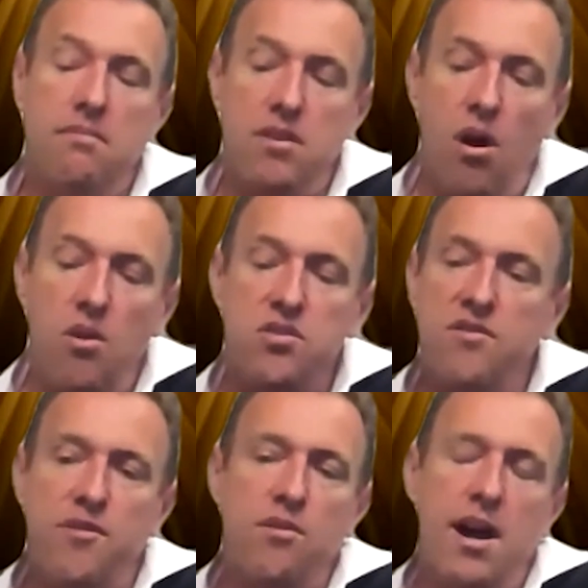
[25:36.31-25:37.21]
Culture
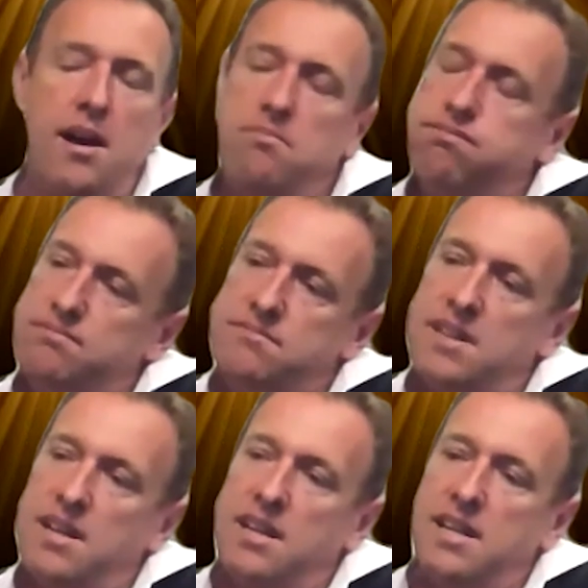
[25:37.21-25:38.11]
for,
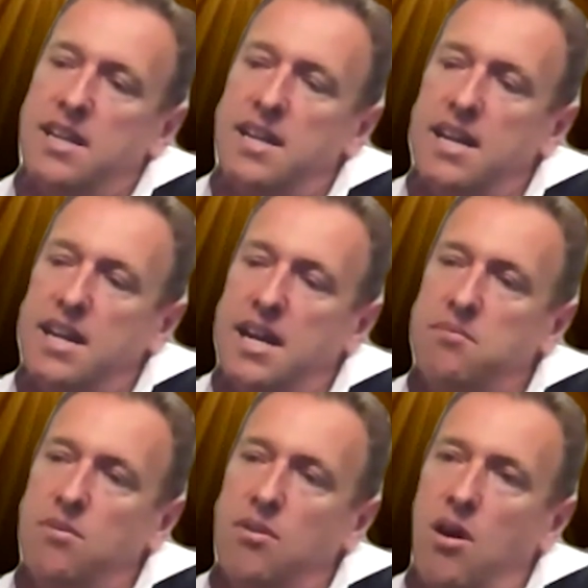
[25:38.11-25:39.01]

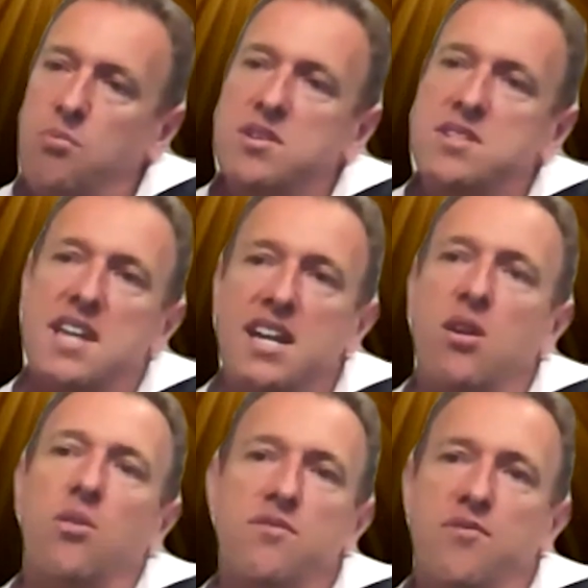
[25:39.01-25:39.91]
I would say
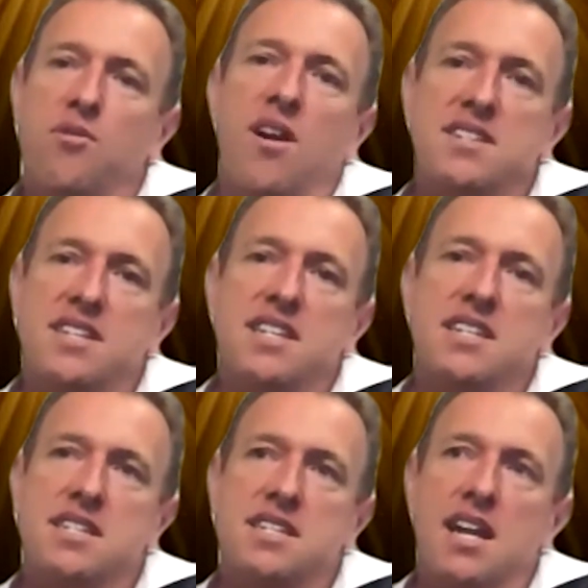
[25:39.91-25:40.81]
culture for us
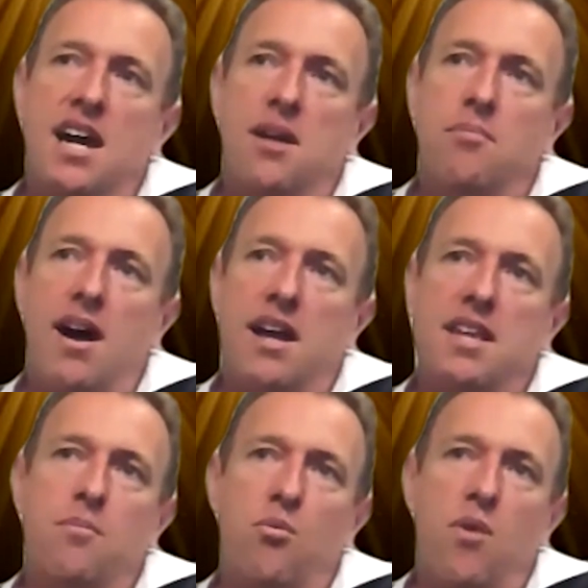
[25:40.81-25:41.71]
is our
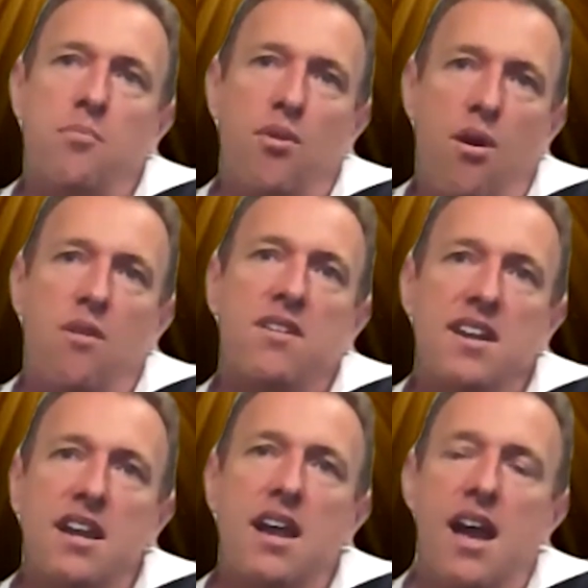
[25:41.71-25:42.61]
number one priority,